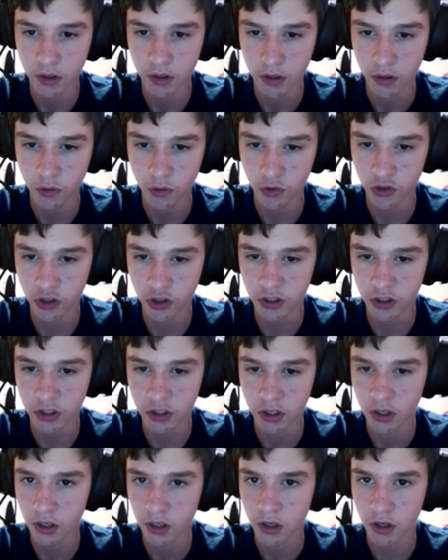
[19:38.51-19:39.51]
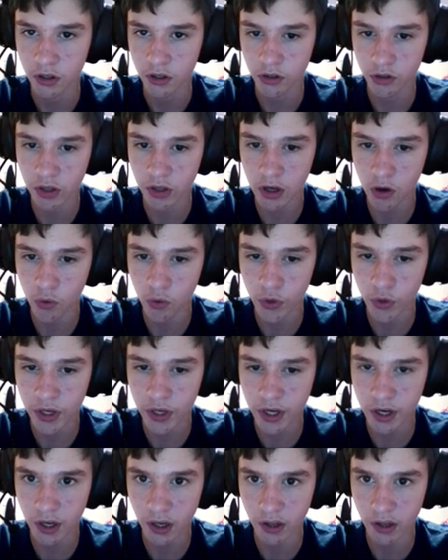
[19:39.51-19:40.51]
We'll just... I'll do like a
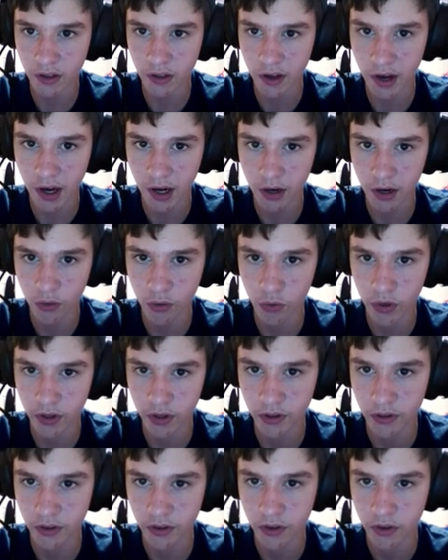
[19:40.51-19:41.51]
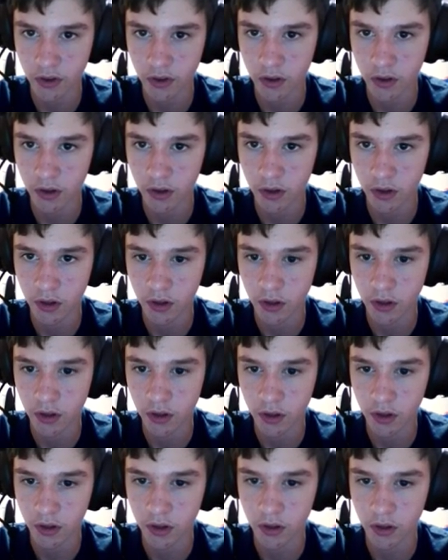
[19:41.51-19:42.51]
weak attack with
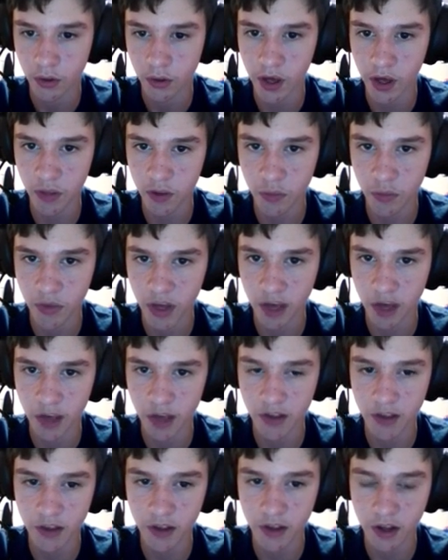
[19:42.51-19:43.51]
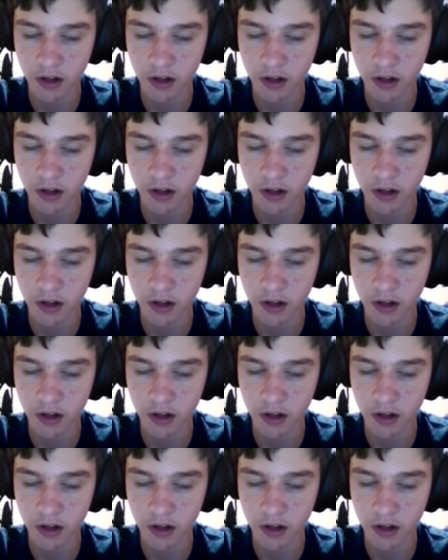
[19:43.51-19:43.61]
Ice Blast.